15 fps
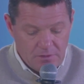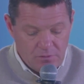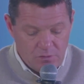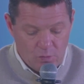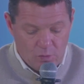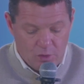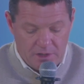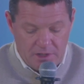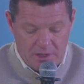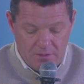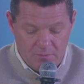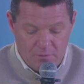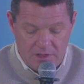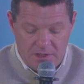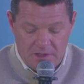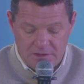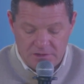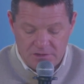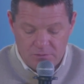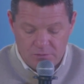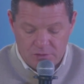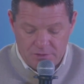to working within this
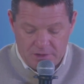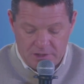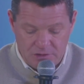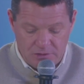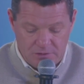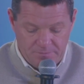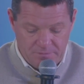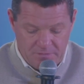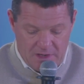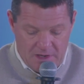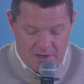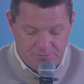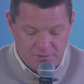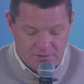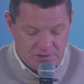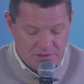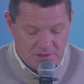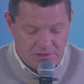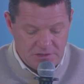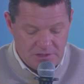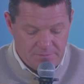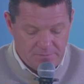new structure after this
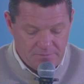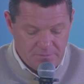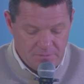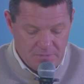AGM.